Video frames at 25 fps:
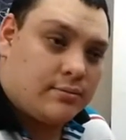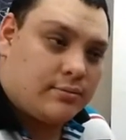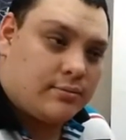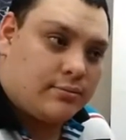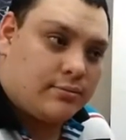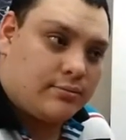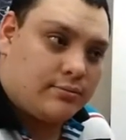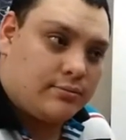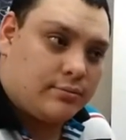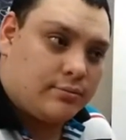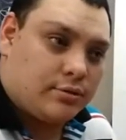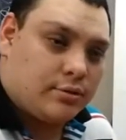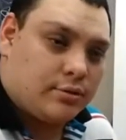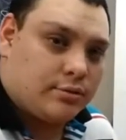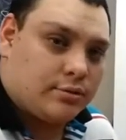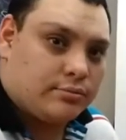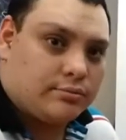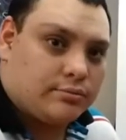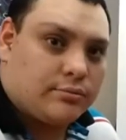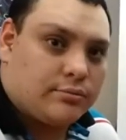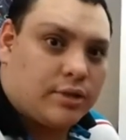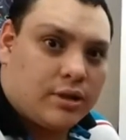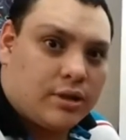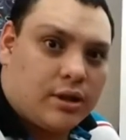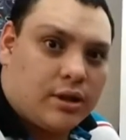or
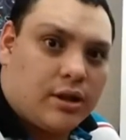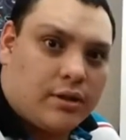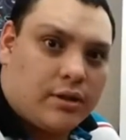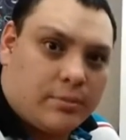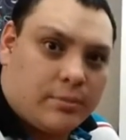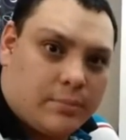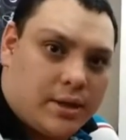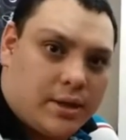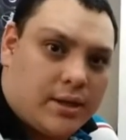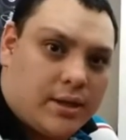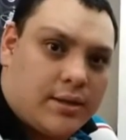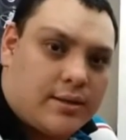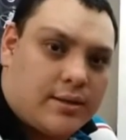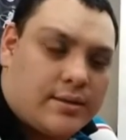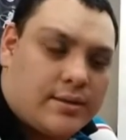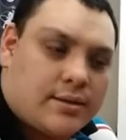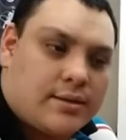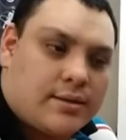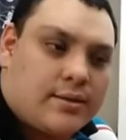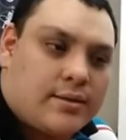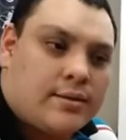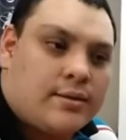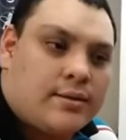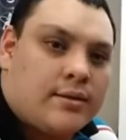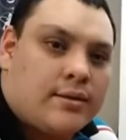cloth masks
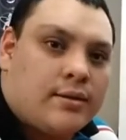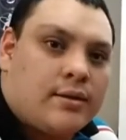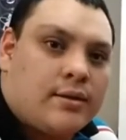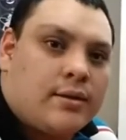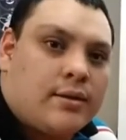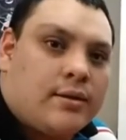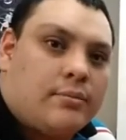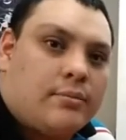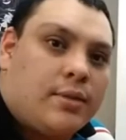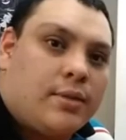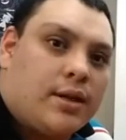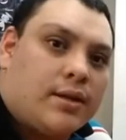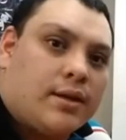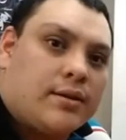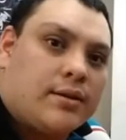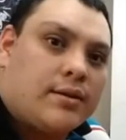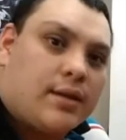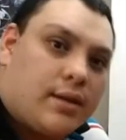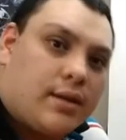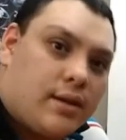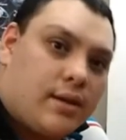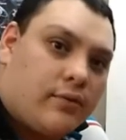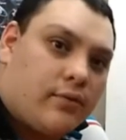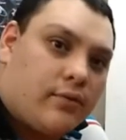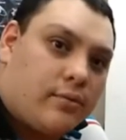because not
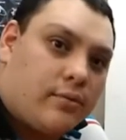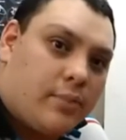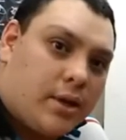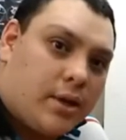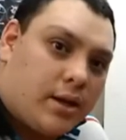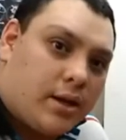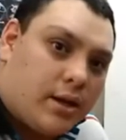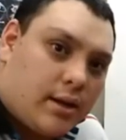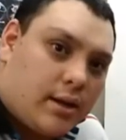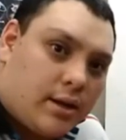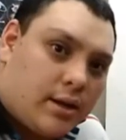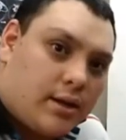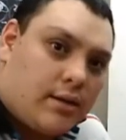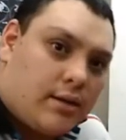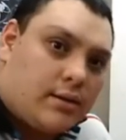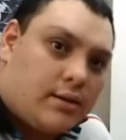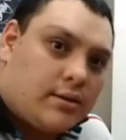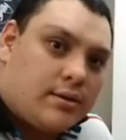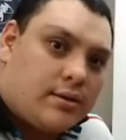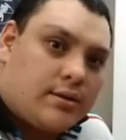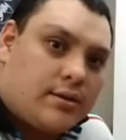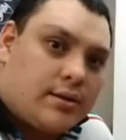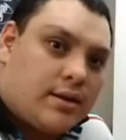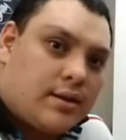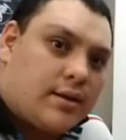everybody
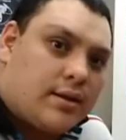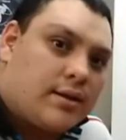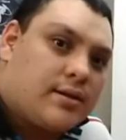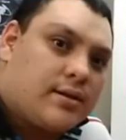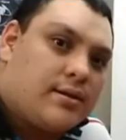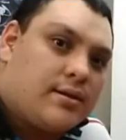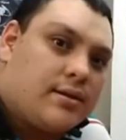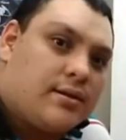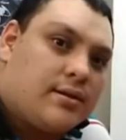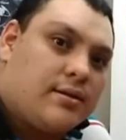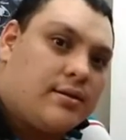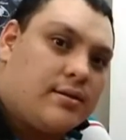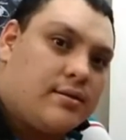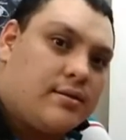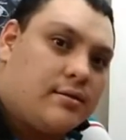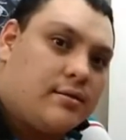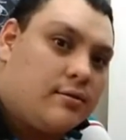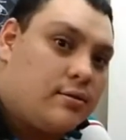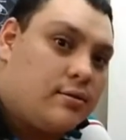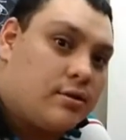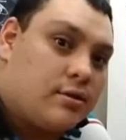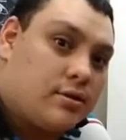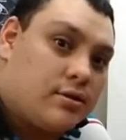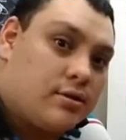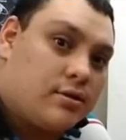has access to
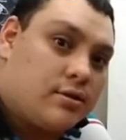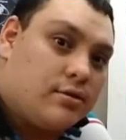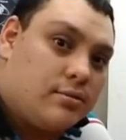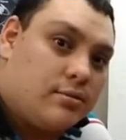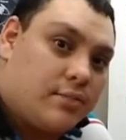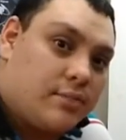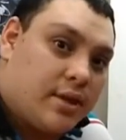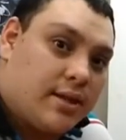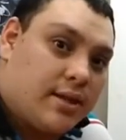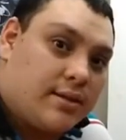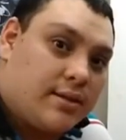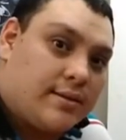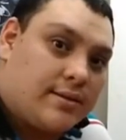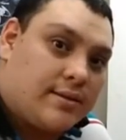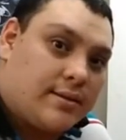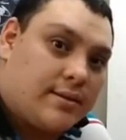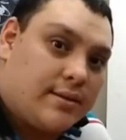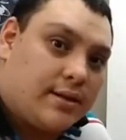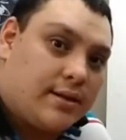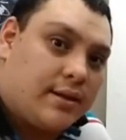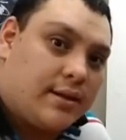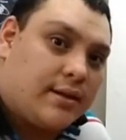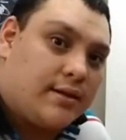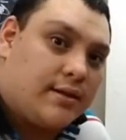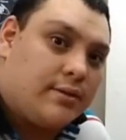surgical masks
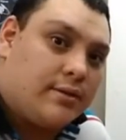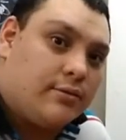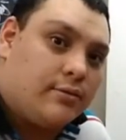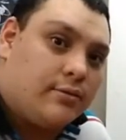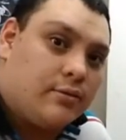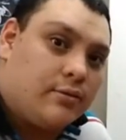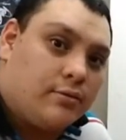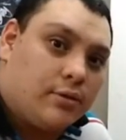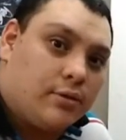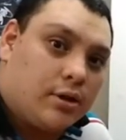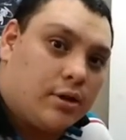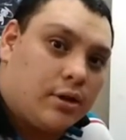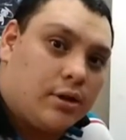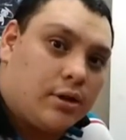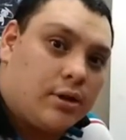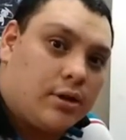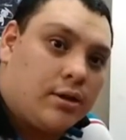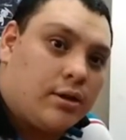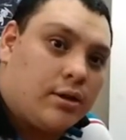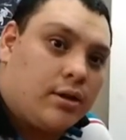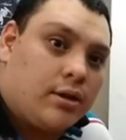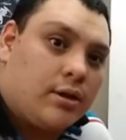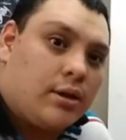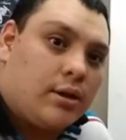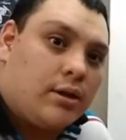like I do at work.
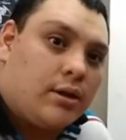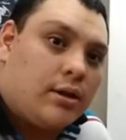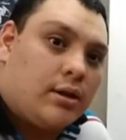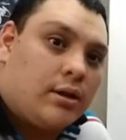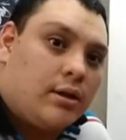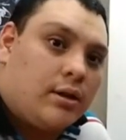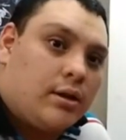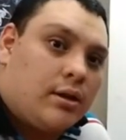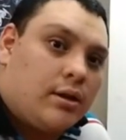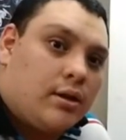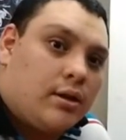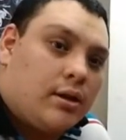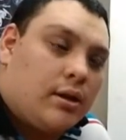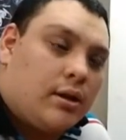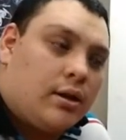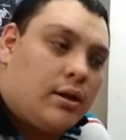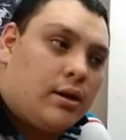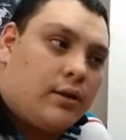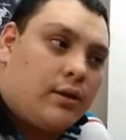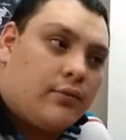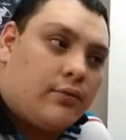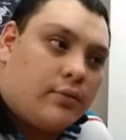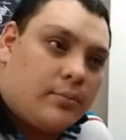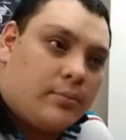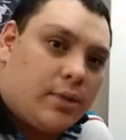
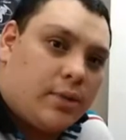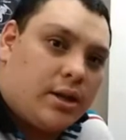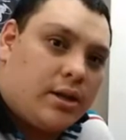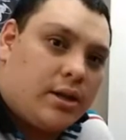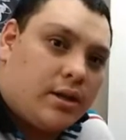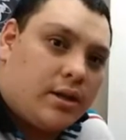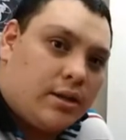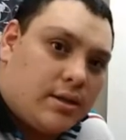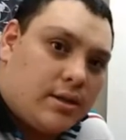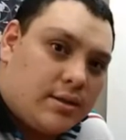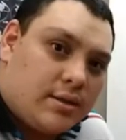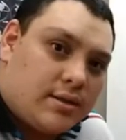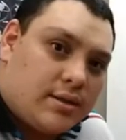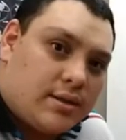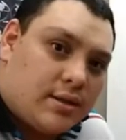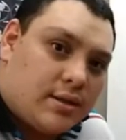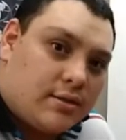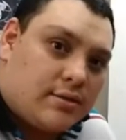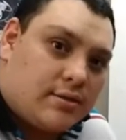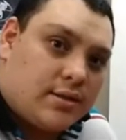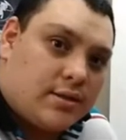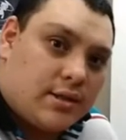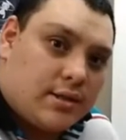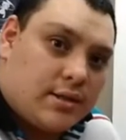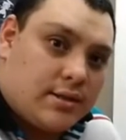Everybody in this
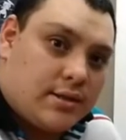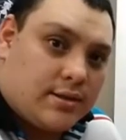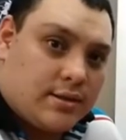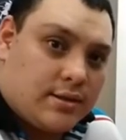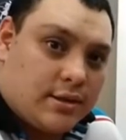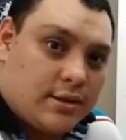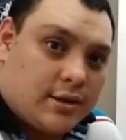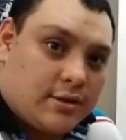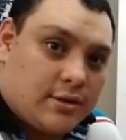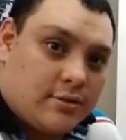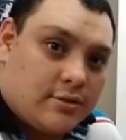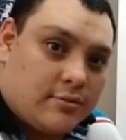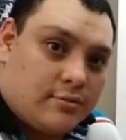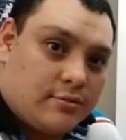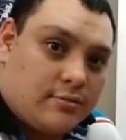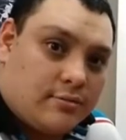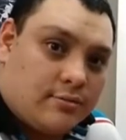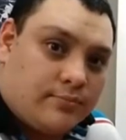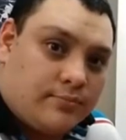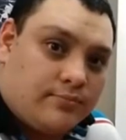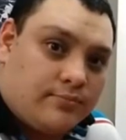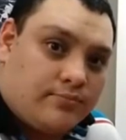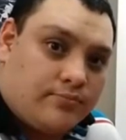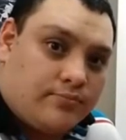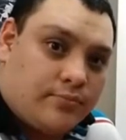house is essential
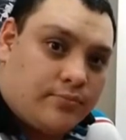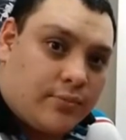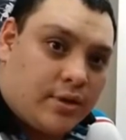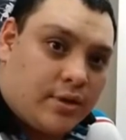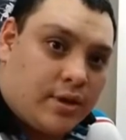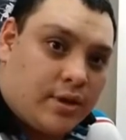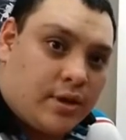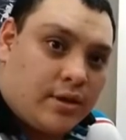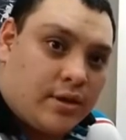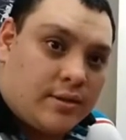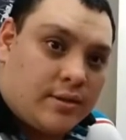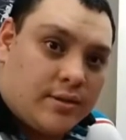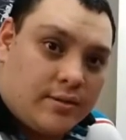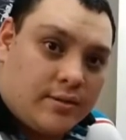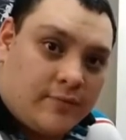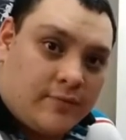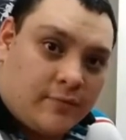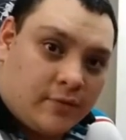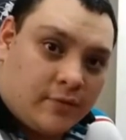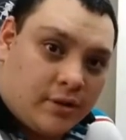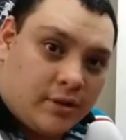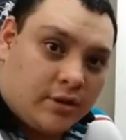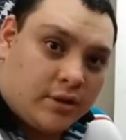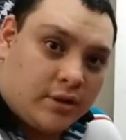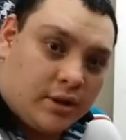and
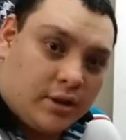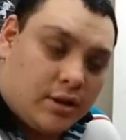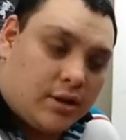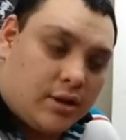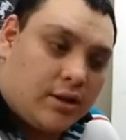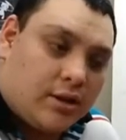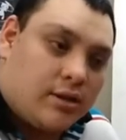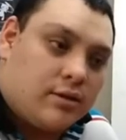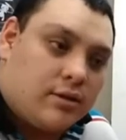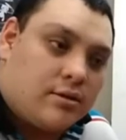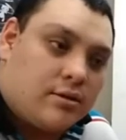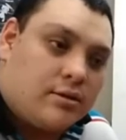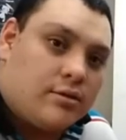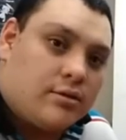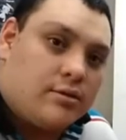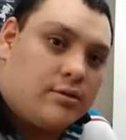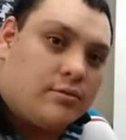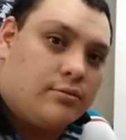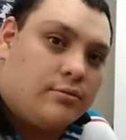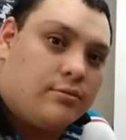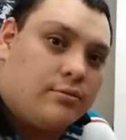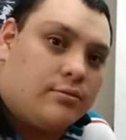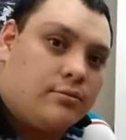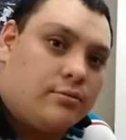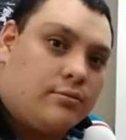frontline
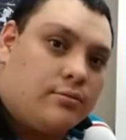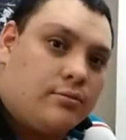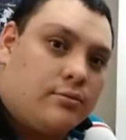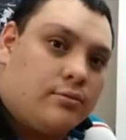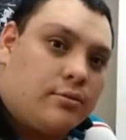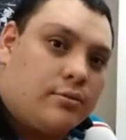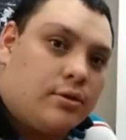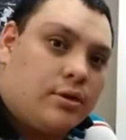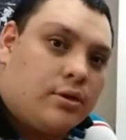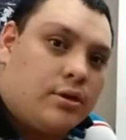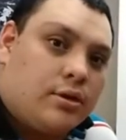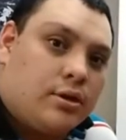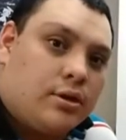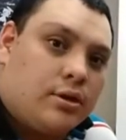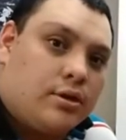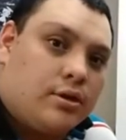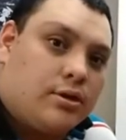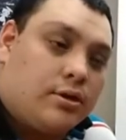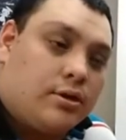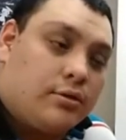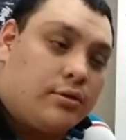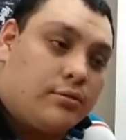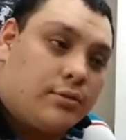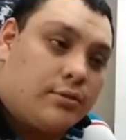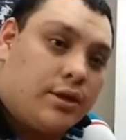to a
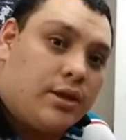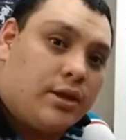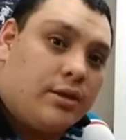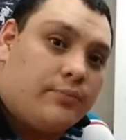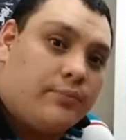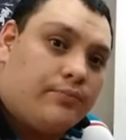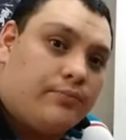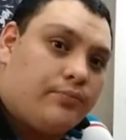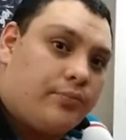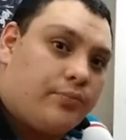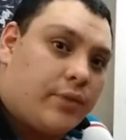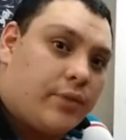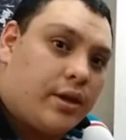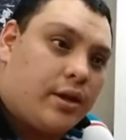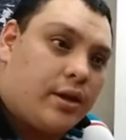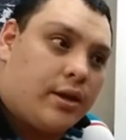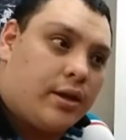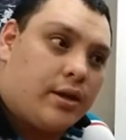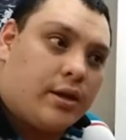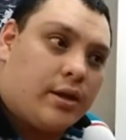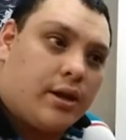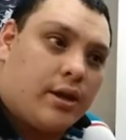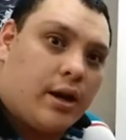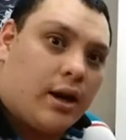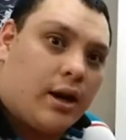degree,
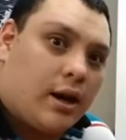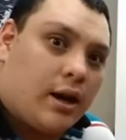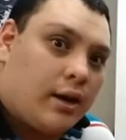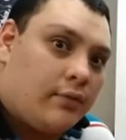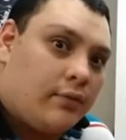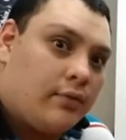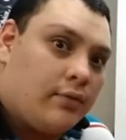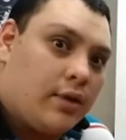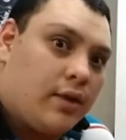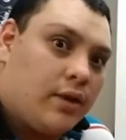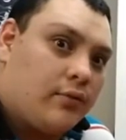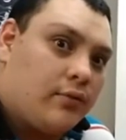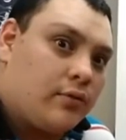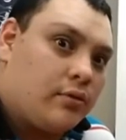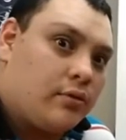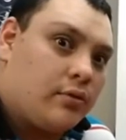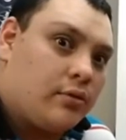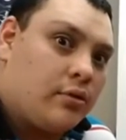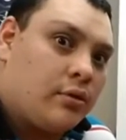and I've never